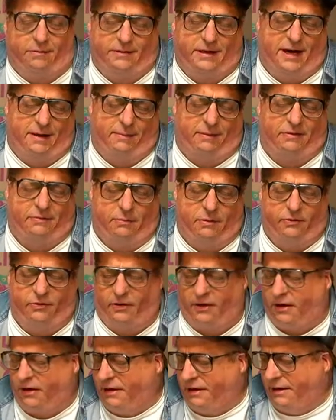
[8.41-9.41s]
comics mostly.
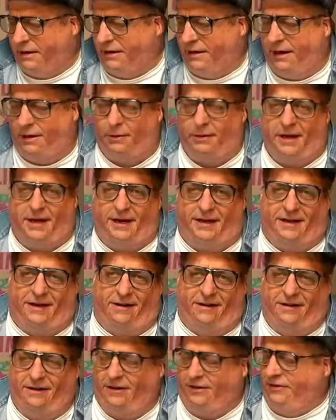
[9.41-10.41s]
How the heck are
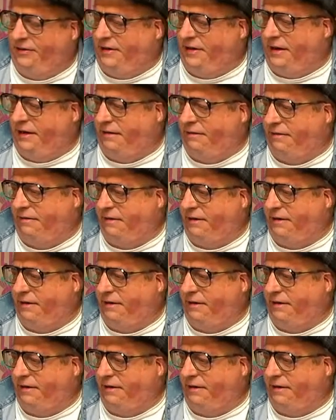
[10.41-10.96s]
y'all tonight?